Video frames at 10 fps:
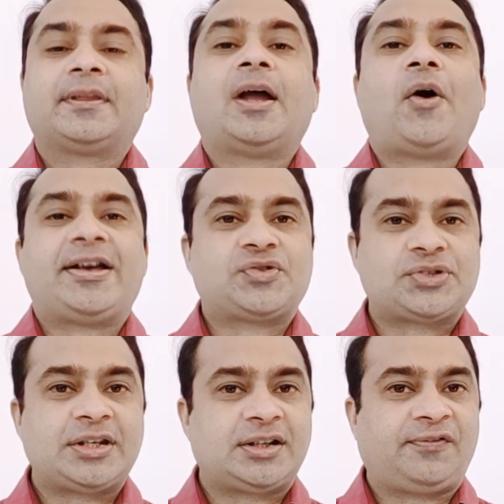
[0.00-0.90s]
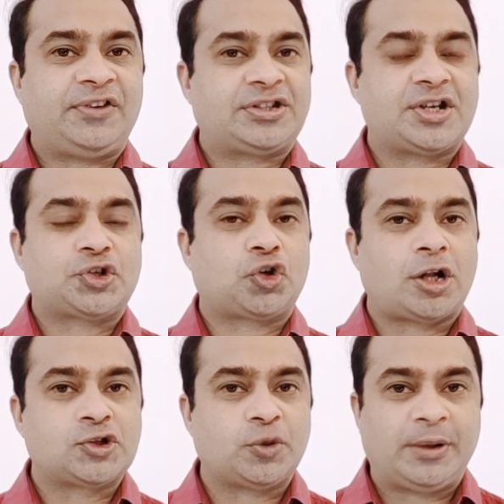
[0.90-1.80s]
Now associated features should
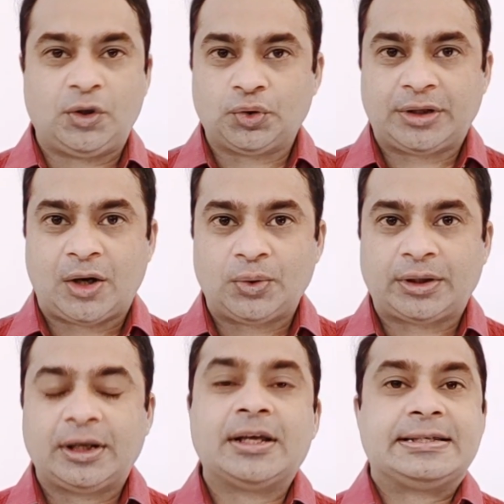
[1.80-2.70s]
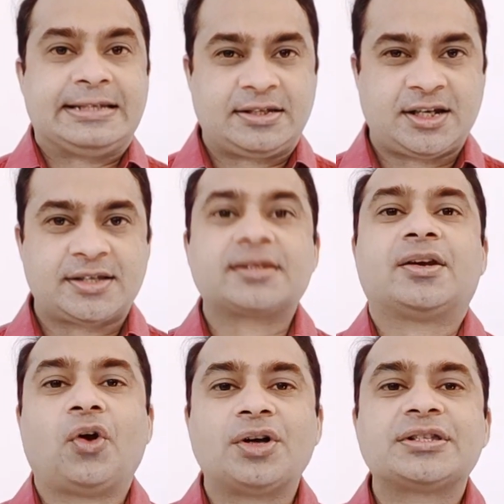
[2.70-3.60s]
also be looked out, such as
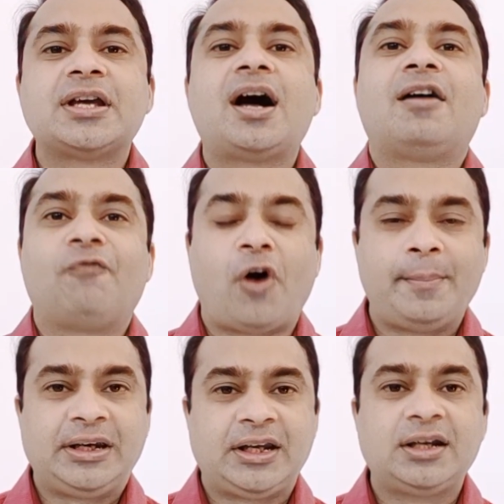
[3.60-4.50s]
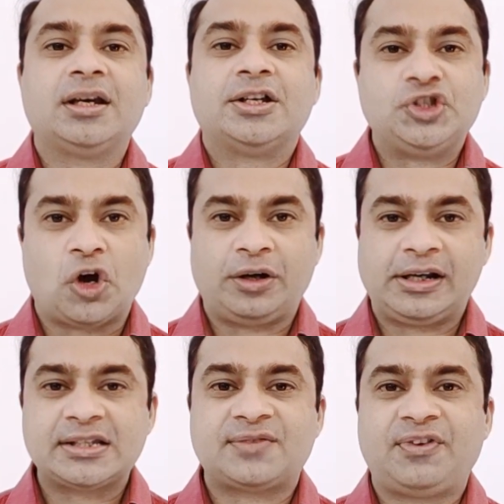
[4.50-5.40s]
nausea, vomiting,
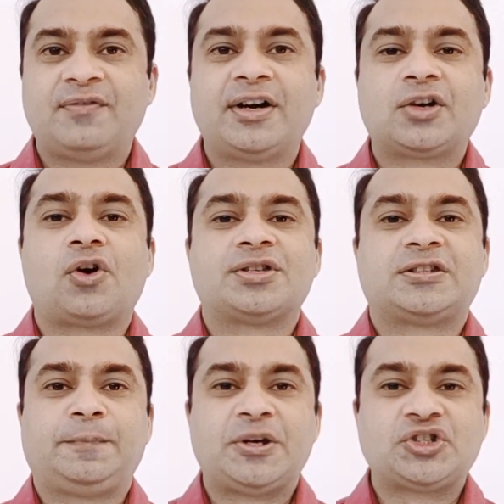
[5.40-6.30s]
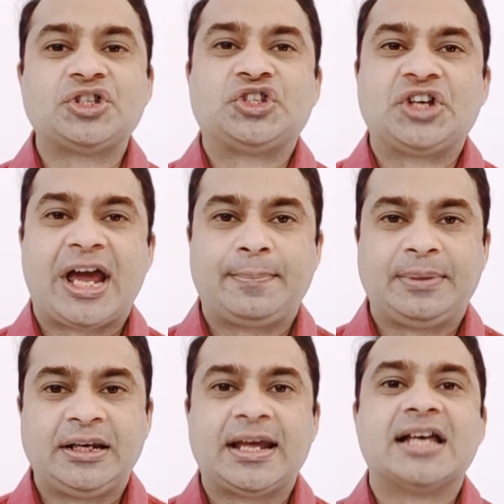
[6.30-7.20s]
jaundice, fever, constipation, GI
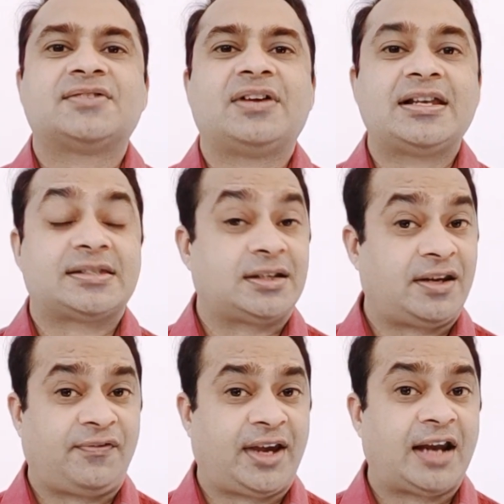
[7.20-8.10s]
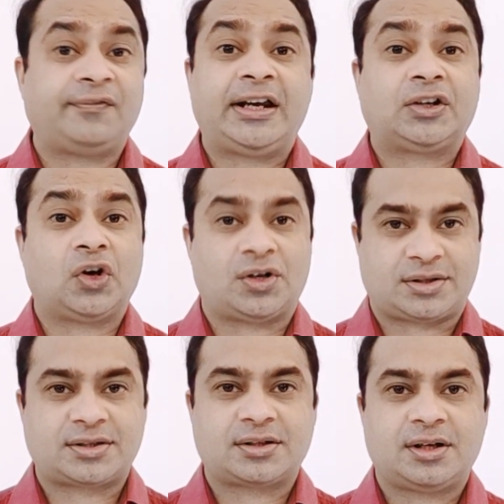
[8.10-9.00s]
bleed as well as significant weight
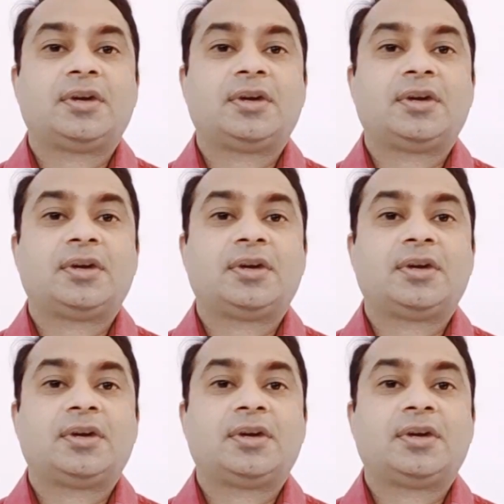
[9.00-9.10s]
loss.